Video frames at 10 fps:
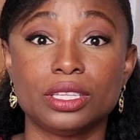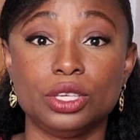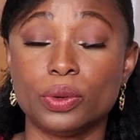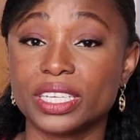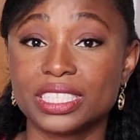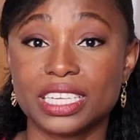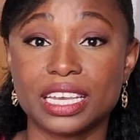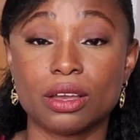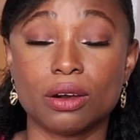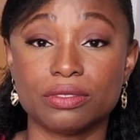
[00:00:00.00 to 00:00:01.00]

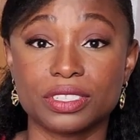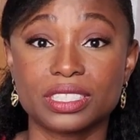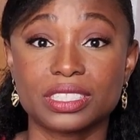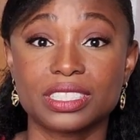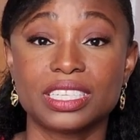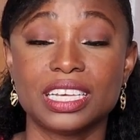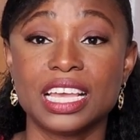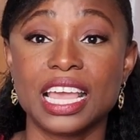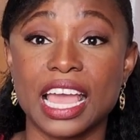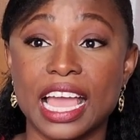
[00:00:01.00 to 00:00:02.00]
USDA office
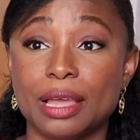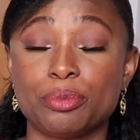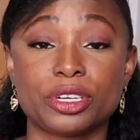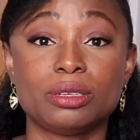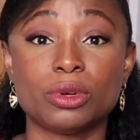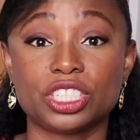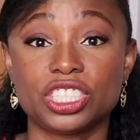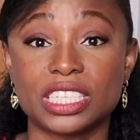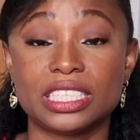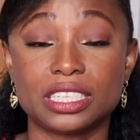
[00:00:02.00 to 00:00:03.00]
and pretty much
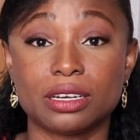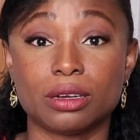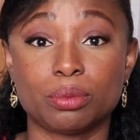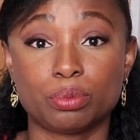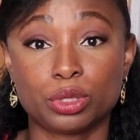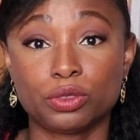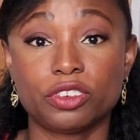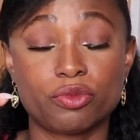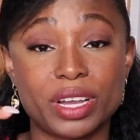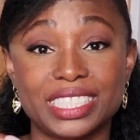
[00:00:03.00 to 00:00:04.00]
sent a proof
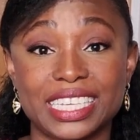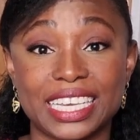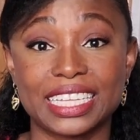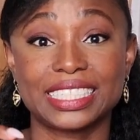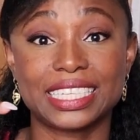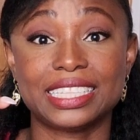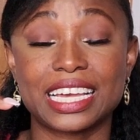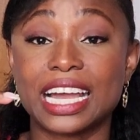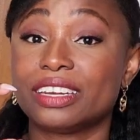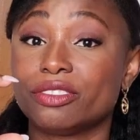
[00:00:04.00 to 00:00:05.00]
of my ticket saying
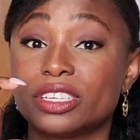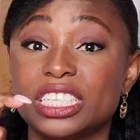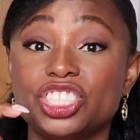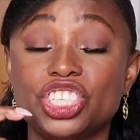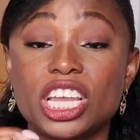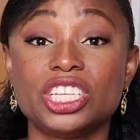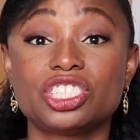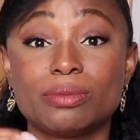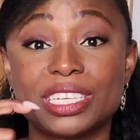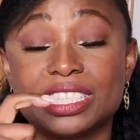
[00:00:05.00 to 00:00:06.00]
that I'd already
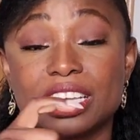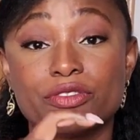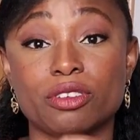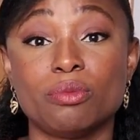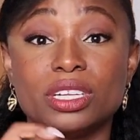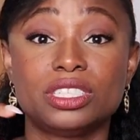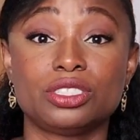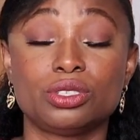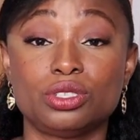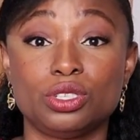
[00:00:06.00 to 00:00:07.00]
changed my ticket from Monday
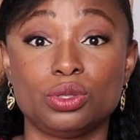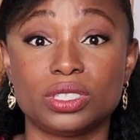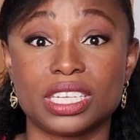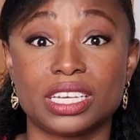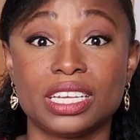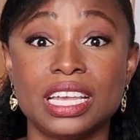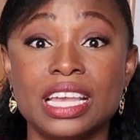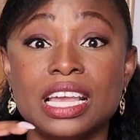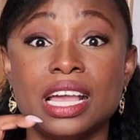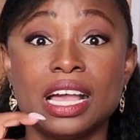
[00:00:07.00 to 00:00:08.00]
to Tuesday.
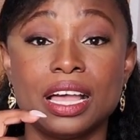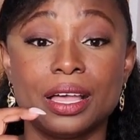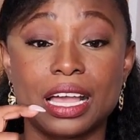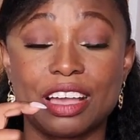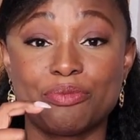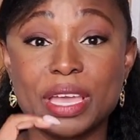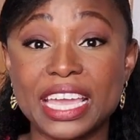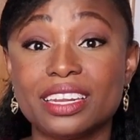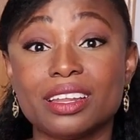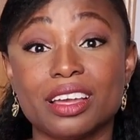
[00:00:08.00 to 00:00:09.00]
I
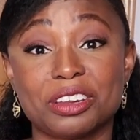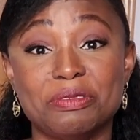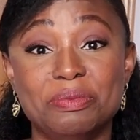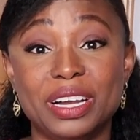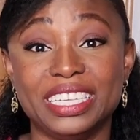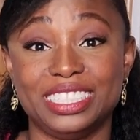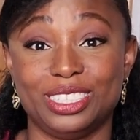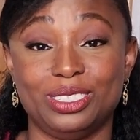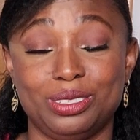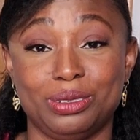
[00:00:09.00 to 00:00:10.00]
paid a lot of money
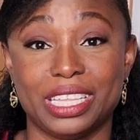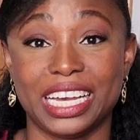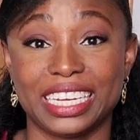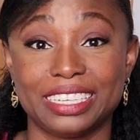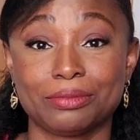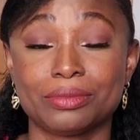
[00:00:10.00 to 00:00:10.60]
to do that.